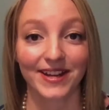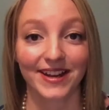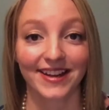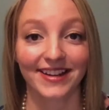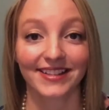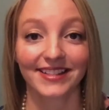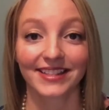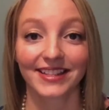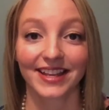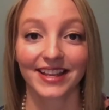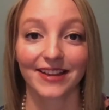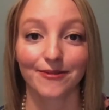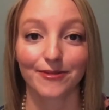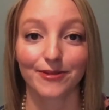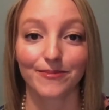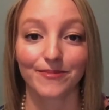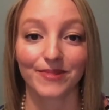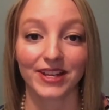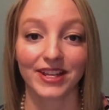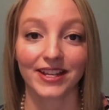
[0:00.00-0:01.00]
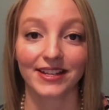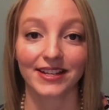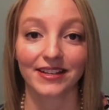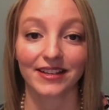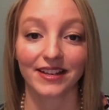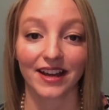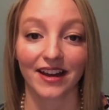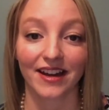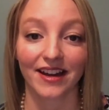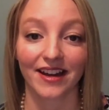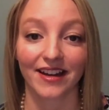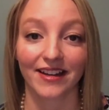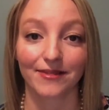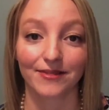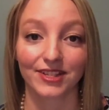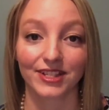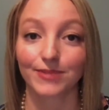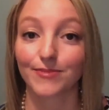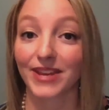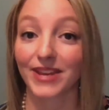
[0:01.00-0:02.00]
us, it would be in uh,
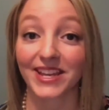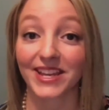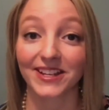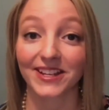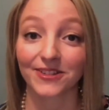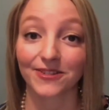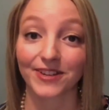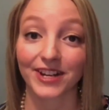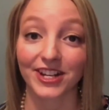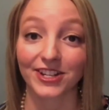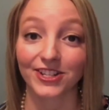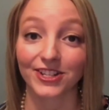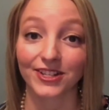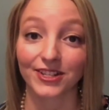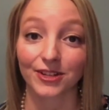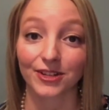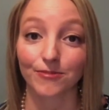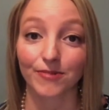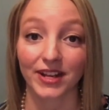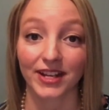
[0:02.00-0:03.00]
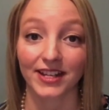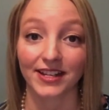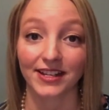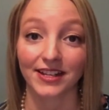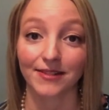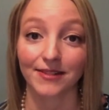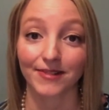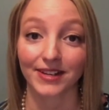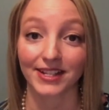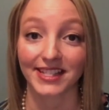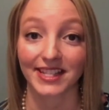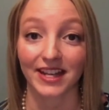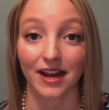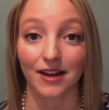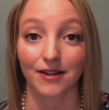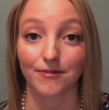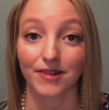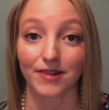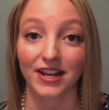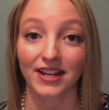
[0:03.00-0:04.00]
just making a donation to When in Need West
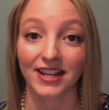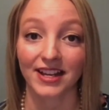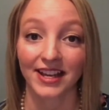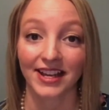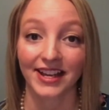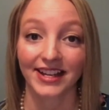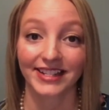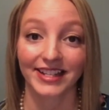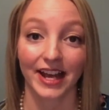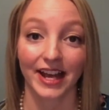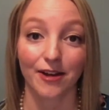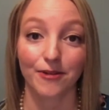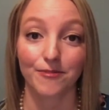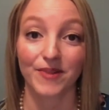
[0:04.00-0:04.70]
Ottawa to help